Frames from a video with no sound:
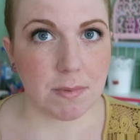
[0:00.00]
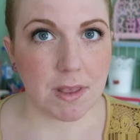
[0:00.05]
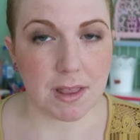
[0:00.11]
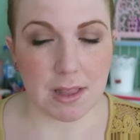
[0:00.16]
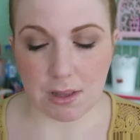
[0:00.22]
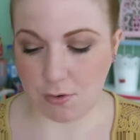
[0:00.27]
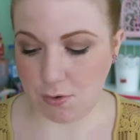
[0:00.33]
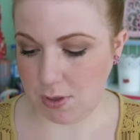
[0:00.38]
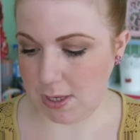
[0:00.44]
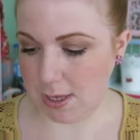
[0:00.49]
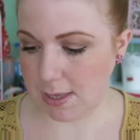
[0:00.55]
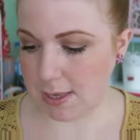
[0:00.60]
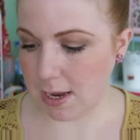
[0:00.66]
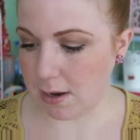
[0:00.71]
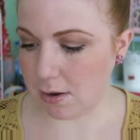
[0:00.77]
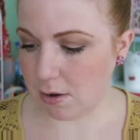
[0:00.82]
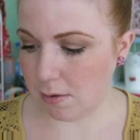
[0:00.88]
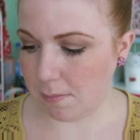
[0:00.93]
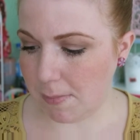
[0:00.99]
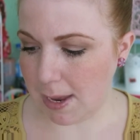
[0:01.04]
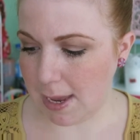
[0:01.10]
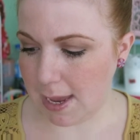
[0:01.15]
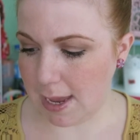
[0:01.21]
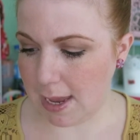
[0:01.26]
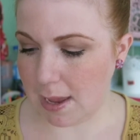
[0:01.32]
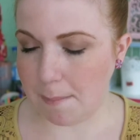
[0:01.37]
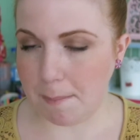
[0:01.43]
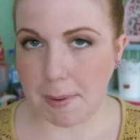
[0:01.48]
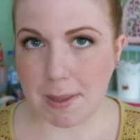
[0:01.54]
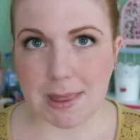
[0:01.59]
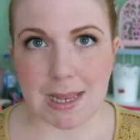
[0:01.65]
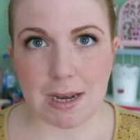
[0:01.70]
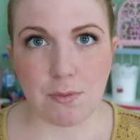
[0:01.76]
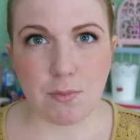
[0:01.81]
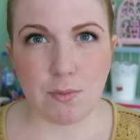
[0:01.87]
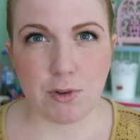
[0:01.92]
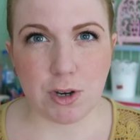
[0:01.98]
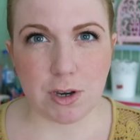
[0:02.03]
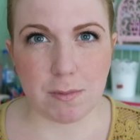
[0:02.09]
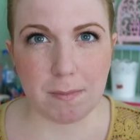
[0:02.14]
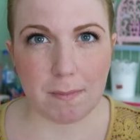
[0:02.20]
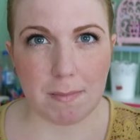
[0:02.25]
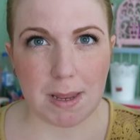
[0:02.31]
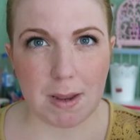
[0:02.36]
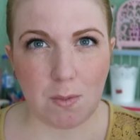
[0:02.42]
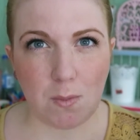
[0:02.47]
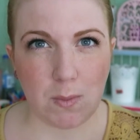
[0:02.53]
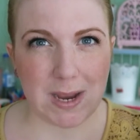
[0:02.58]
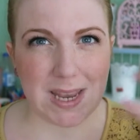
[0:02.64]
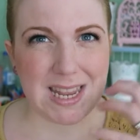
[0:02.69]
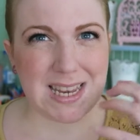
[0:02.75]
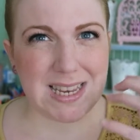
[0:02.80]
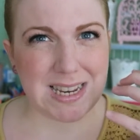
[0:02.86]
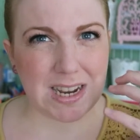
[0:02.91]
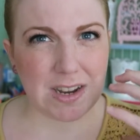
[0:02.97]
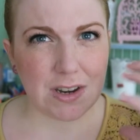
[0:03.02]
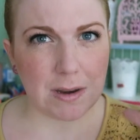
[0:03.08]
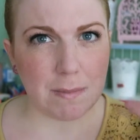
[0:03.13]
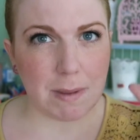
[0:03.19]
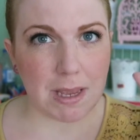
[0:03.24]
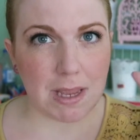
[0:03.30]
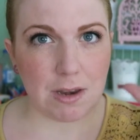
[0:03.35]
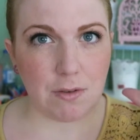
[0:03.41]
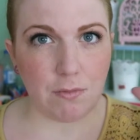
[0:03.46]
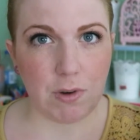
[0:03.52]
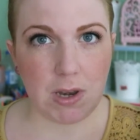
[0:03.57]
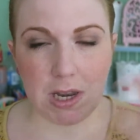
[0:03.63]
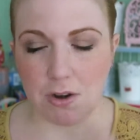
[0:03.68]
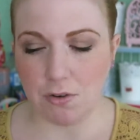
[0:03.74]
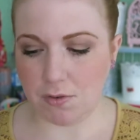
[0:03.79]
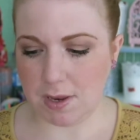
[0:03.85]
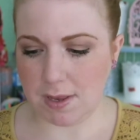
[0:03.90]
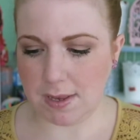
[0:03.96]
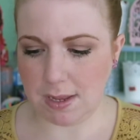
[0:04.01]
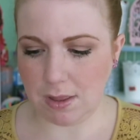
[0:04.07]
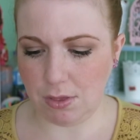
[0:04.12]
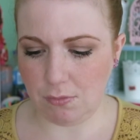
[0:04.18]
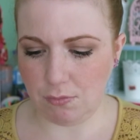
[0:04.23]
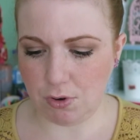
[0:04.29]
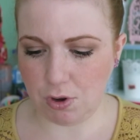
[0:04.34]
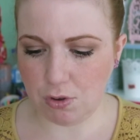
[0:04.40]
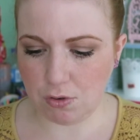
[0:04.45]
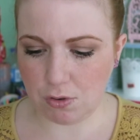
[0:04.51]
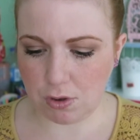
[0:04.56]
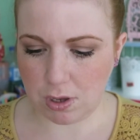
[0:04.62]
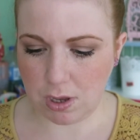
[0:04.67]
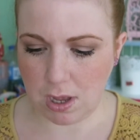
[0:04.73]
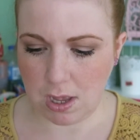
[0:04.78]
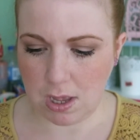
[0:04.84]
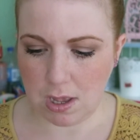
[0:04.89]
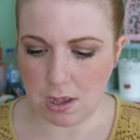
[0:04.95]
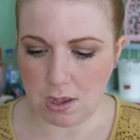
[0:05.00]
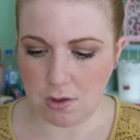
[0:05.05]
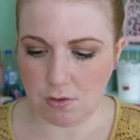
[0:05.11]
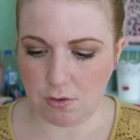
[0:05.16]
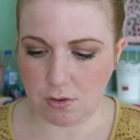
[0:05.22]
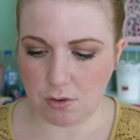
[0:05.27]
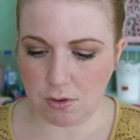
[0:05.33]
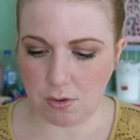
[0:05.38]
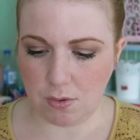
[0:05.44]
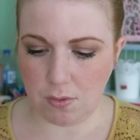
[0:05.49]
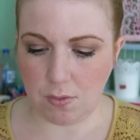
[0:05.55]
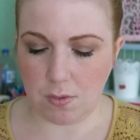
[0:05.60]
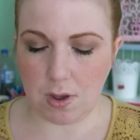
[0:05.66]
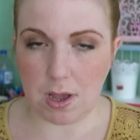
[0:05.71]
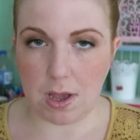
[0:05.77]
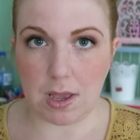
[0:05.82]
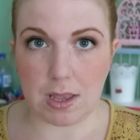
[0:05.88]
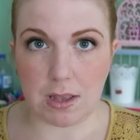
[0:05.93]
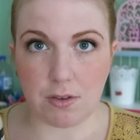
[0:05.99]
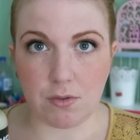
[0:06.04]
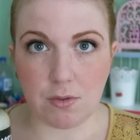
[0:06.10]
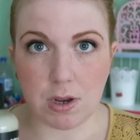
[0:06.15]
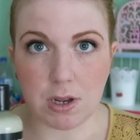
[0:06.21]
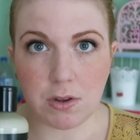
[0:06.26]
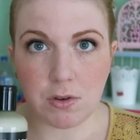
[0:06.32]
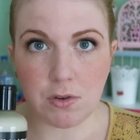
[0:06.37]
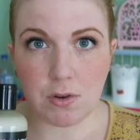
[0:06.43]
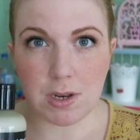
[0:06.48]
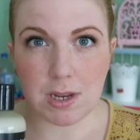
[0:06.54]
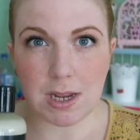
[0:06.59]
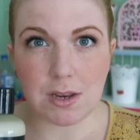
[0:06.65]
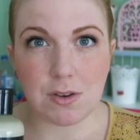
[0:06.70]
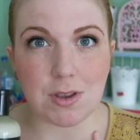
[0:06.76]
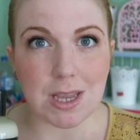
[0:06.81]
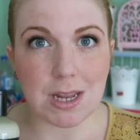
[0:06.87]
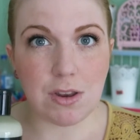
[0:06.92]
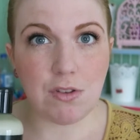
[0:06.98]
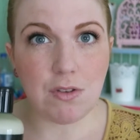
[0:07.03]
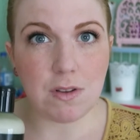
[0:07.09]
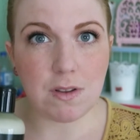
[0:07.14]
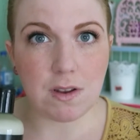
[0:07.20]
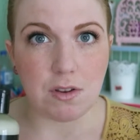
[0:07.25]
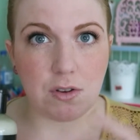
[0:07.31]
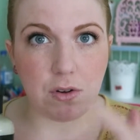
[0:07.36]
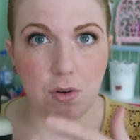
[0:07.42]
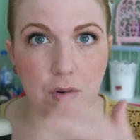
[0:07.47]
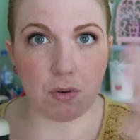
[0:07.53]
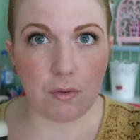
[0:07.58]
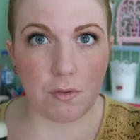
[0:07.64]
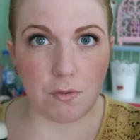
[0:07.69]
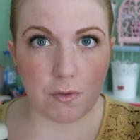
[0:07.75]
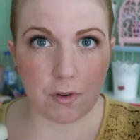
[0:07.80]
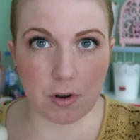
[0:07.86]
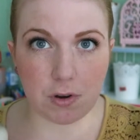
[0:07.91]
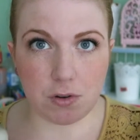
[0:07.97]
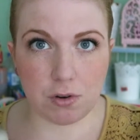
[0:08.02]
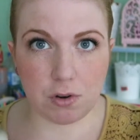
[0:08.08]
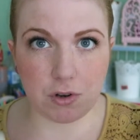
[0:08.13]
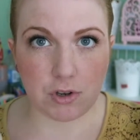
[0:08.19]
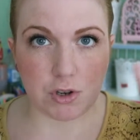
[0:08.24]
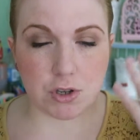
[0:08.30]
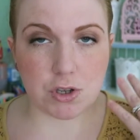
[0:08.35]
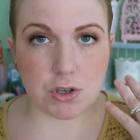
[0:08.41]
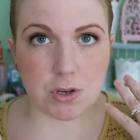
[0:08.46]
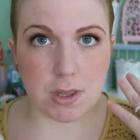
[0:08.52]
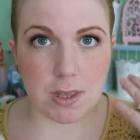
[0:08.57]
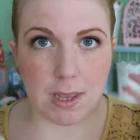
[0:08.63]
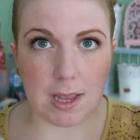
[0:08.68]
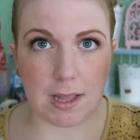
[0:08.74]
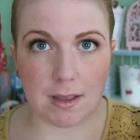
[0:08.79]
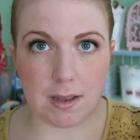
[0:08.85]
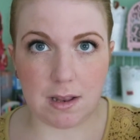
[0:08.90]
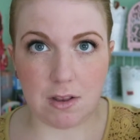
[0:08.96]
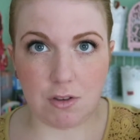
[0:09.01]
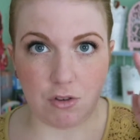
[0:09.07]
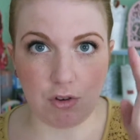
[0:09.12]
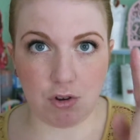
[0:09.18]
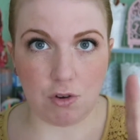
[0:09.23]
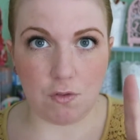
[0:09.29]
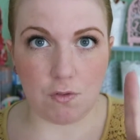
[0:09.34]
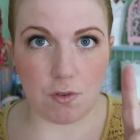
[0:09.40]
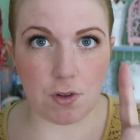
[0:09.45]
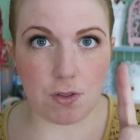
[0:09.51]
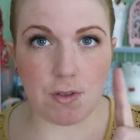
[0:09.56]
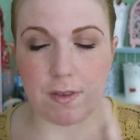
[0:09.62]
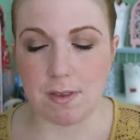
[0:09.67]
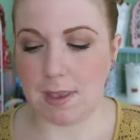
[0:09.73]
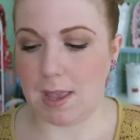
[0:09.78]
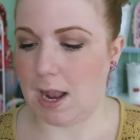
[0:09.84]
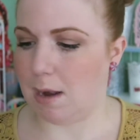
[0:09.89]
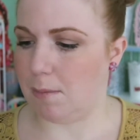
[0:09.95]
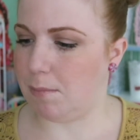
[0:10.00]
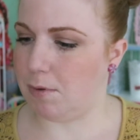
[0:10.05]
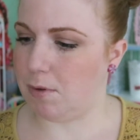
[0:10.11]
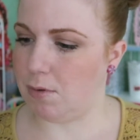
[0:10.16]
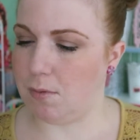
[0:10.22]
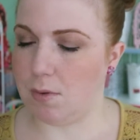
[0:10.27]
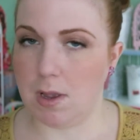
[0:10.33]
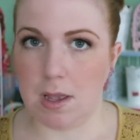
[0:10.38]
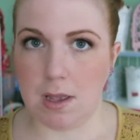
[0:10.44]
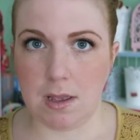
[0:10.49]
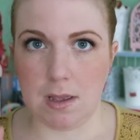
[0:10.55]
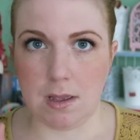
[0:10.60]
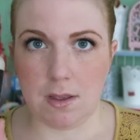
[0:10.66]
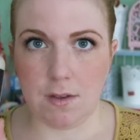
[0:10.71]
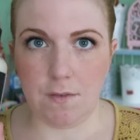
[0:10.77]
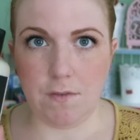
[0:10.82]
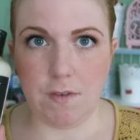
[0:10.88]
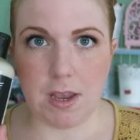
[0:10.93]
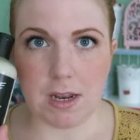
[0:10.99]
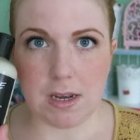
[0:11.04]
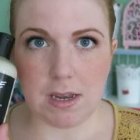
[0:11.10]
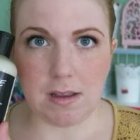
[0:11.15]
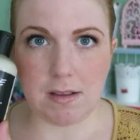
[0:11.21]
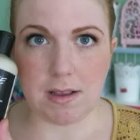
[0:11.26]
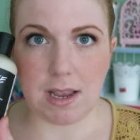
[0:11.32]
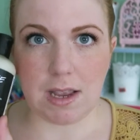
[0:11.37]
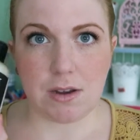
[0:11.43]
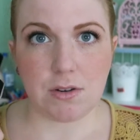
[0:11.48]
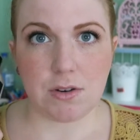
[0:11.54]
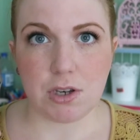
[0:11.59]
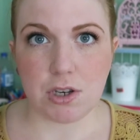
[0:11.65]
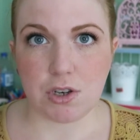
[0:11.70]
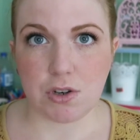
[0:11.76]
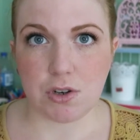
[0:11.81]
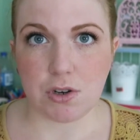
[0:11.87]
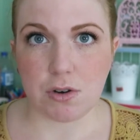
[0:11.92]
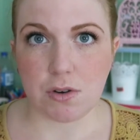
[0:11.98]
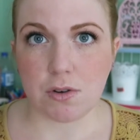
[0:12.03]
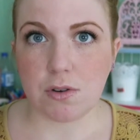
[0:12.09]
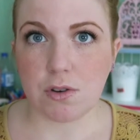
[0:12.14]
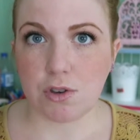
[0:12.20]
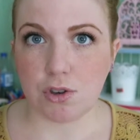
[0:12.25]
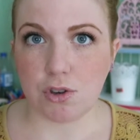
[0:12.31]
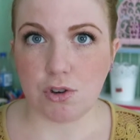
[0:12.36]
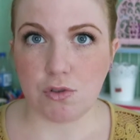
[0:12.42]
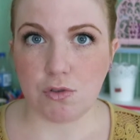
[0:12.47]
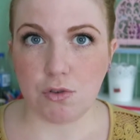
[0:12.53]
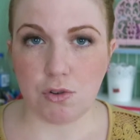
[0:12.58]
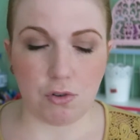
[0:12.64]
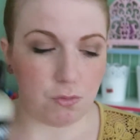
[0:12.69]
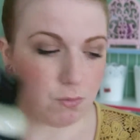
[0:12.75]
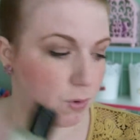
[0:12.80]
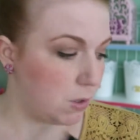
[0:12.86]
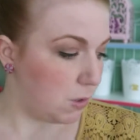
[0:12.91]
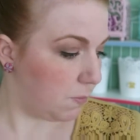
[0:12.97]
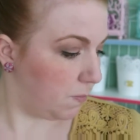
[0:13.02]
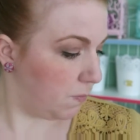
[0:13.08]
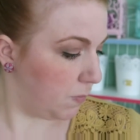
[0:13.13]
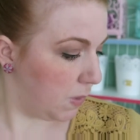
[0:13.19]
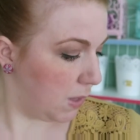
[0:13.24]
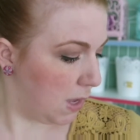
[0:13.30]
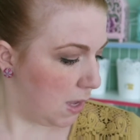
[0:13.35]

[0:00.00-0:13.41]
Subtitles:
something that could detangle my hair but that wouldn't weigh it down, make it really greasy at the roots. So it's quite good, and you can use it all over, not just on the end, and it's good for the scalp. So Veganese air conditioner, good, good one.